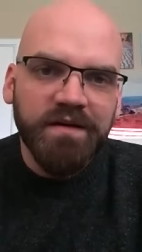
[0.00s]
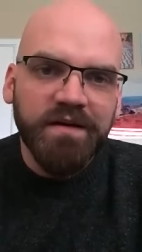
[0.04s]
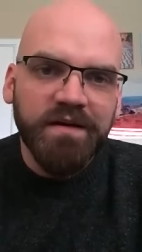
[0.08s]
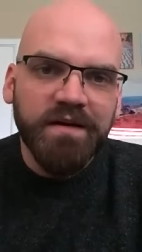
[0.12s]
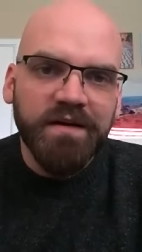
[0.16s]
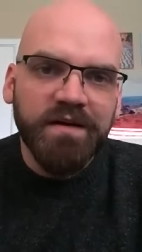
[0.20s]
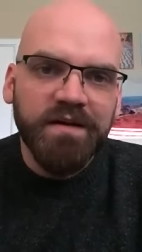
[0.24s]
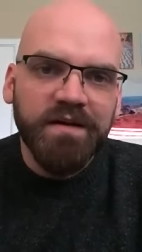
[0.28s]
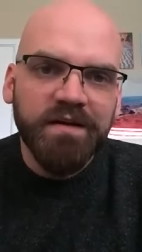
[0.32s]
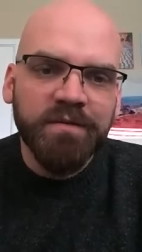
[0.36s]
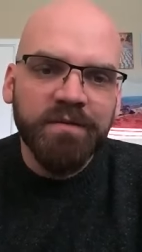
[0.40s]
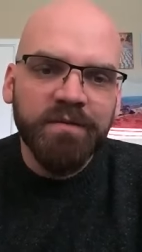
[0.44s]

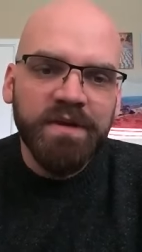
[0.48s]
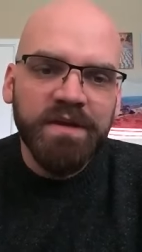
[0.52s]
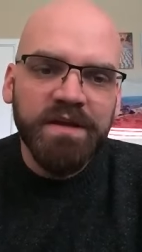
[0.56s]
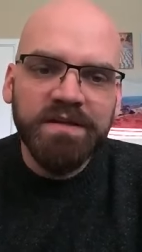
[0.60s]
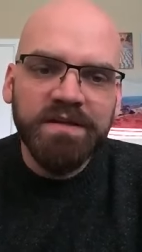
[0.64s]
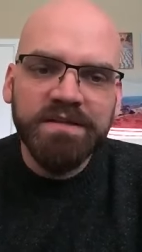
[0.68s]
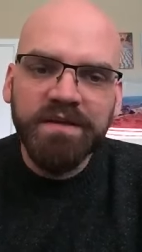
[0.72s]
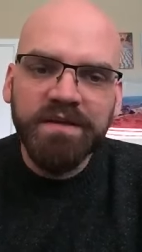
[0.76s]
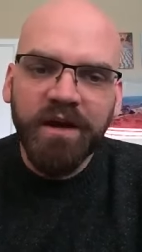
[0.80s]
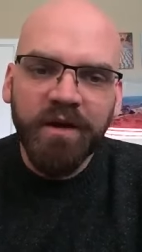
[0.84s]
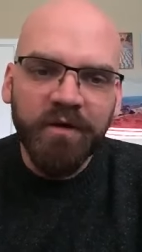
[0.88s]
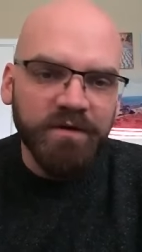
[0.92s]
um,
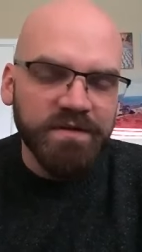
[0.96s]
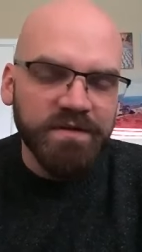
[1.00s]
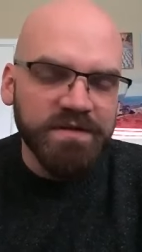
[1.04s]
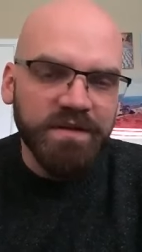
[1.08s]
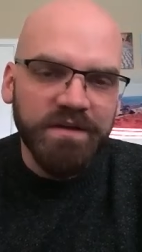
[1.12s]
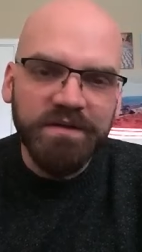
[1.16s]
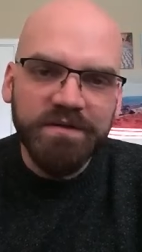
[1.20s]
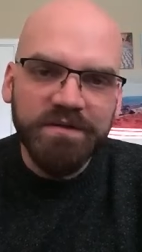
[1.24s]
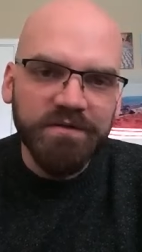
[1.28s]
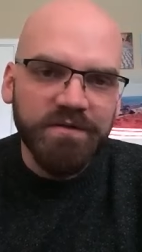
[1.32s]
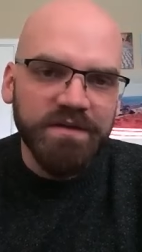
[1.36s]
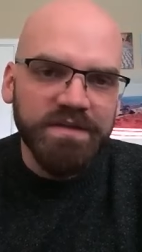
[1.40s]
it's always going
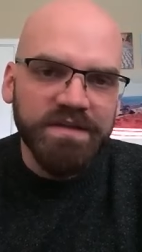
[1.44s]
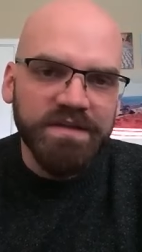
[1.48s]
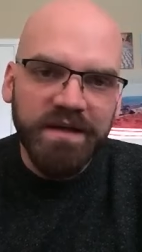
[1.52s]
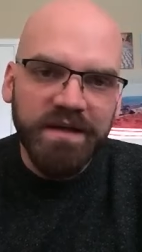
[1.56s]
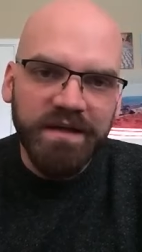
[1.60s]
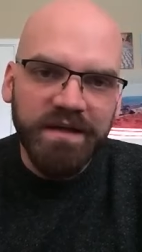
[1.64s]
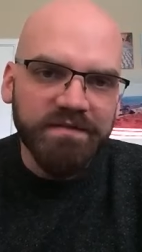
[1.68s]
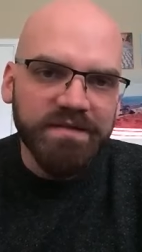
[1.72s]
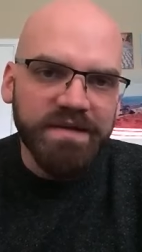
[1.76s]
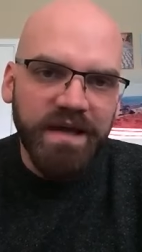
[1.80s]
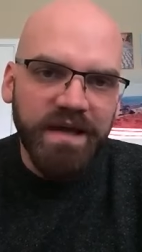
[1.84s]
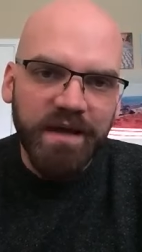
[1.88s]
to do a
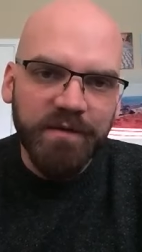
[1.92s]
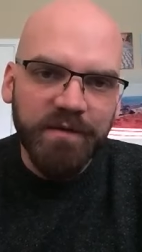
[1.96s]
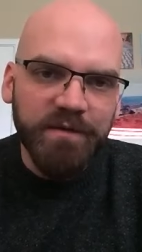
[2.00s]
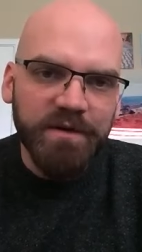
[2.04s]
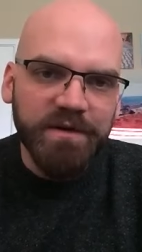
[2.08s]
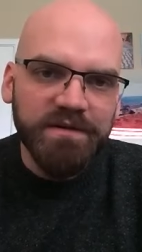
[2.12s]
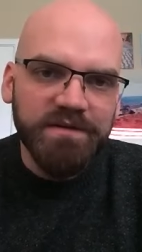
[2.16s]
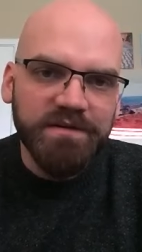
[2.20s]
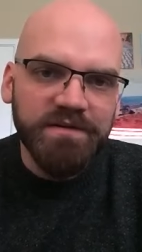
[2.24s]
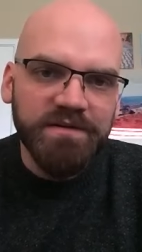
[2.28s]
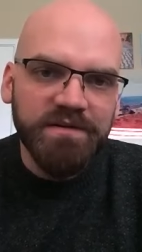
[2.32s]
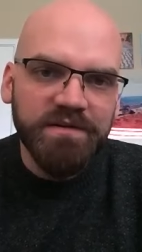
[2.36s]
ton of
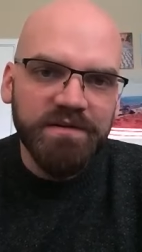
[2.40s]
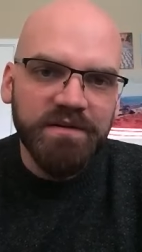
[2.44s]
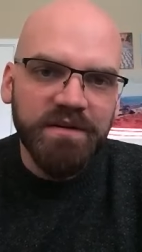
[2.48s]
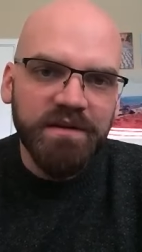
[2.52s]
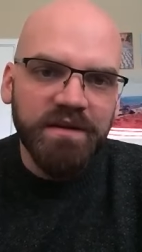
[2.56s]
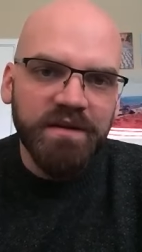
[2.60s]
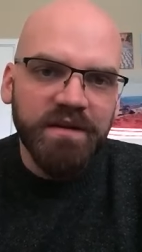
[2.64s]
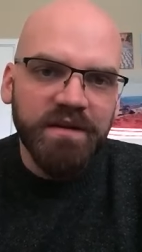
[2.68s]
damage